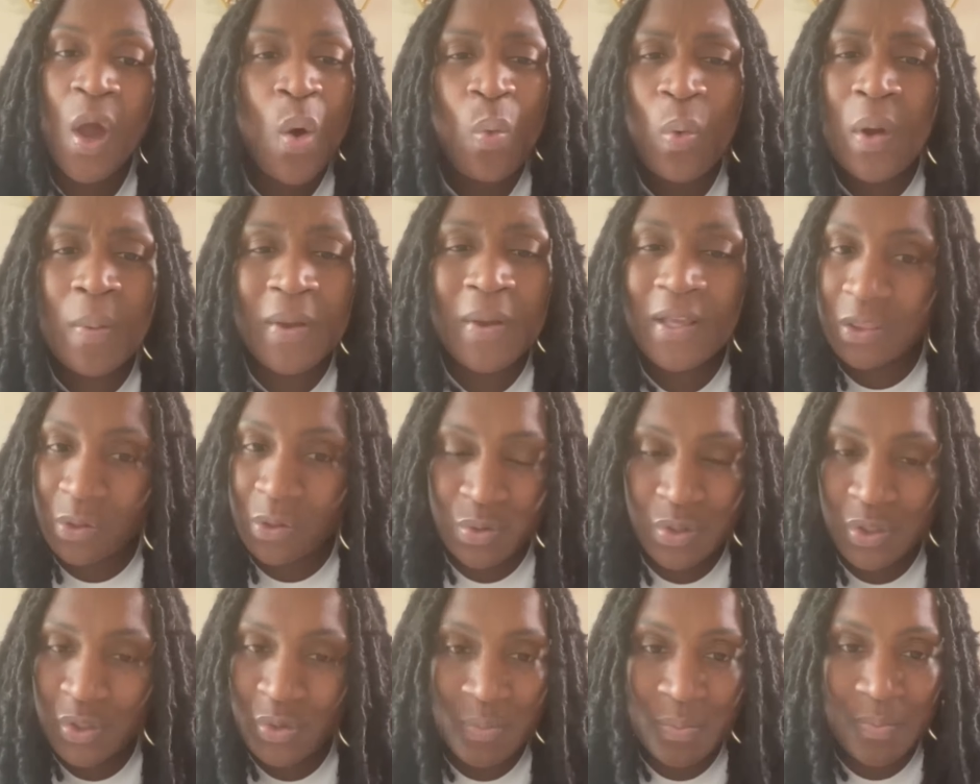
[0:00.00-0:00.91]
We've been through
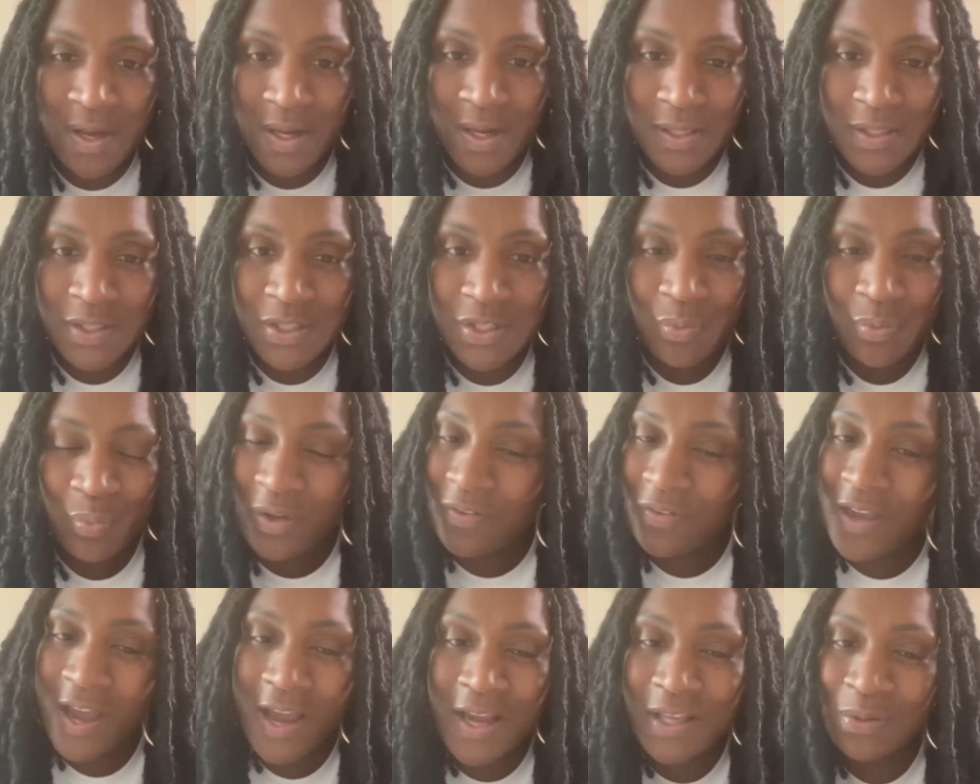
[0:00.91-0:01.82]
too much. We
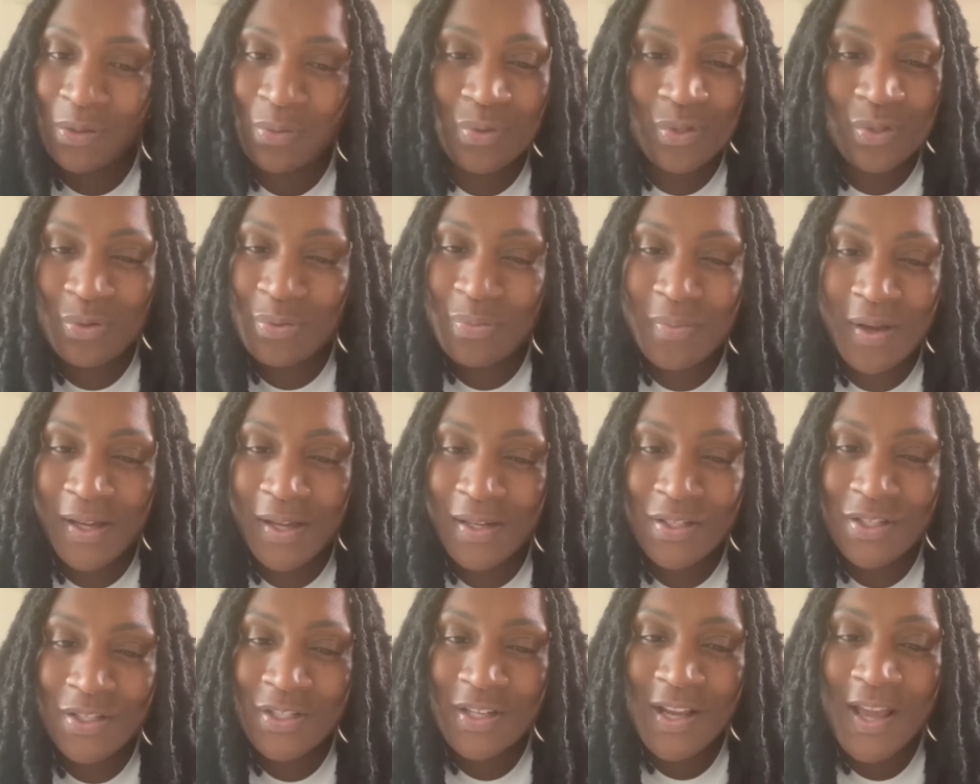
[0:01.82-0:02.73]
came through too
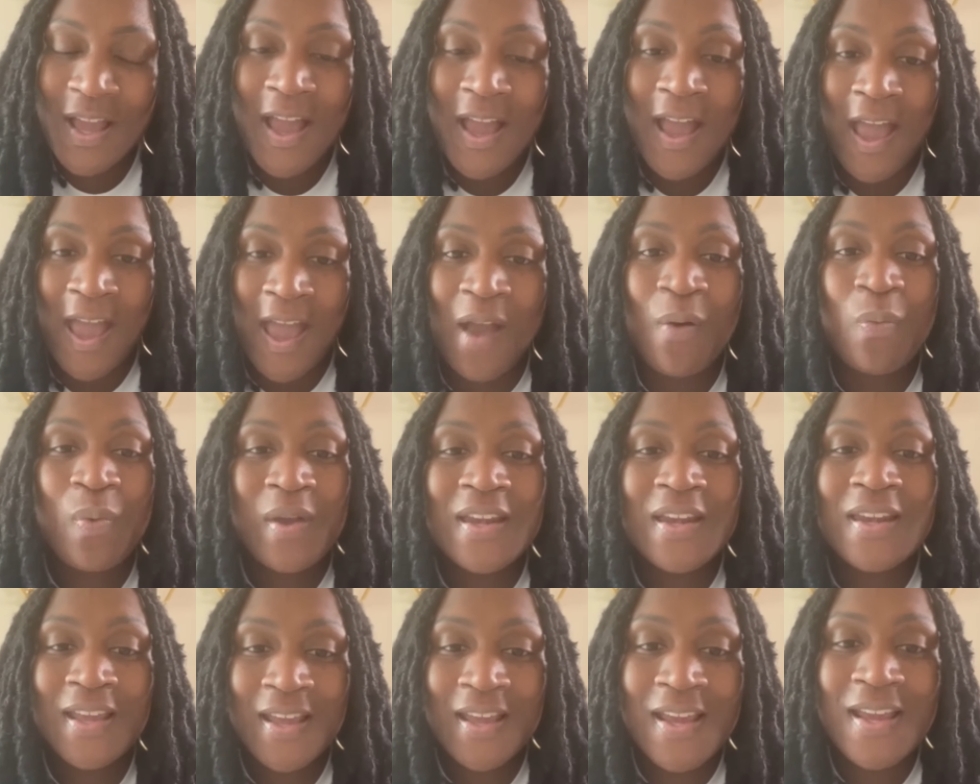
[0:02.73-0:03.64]
much, and we
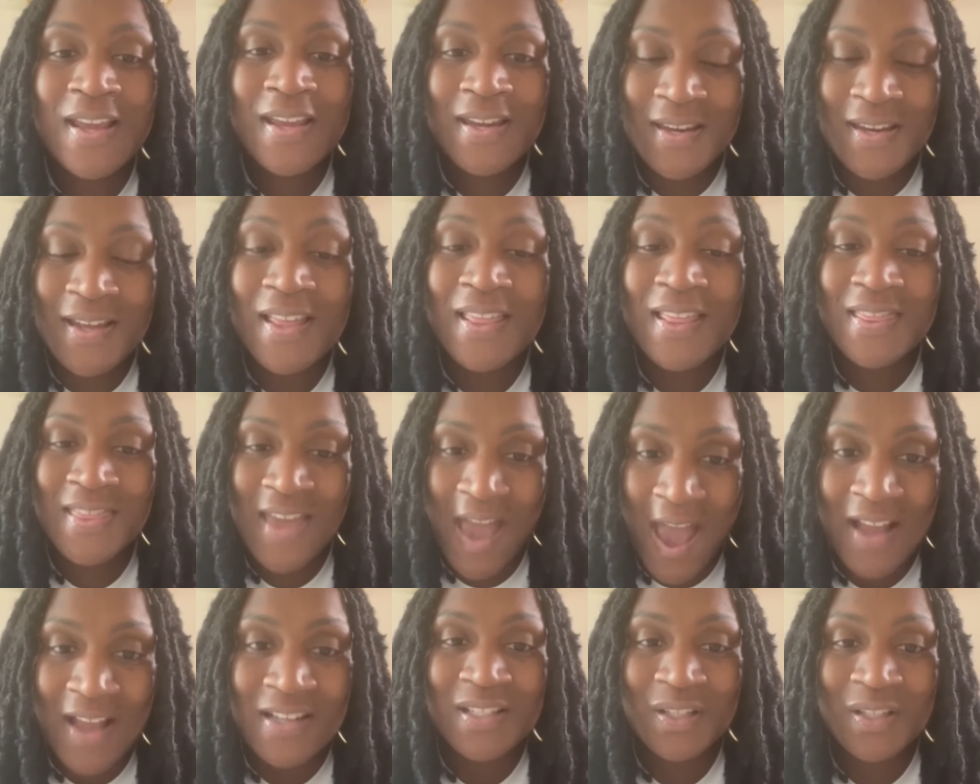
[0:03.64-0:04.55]
need
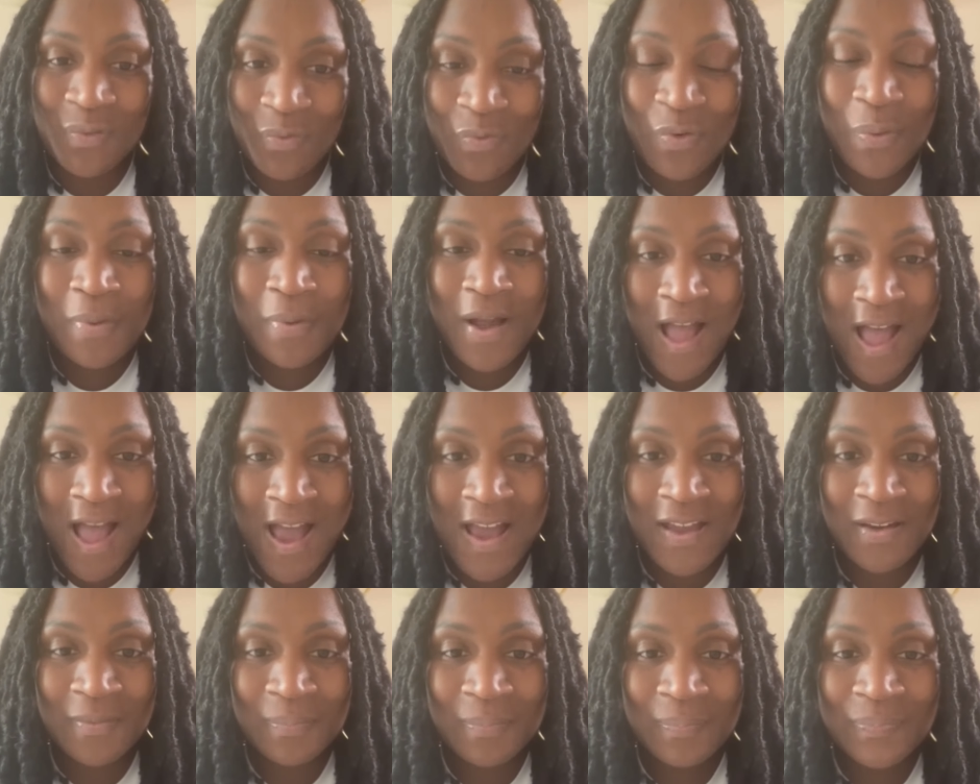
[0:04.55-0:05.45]
that from God.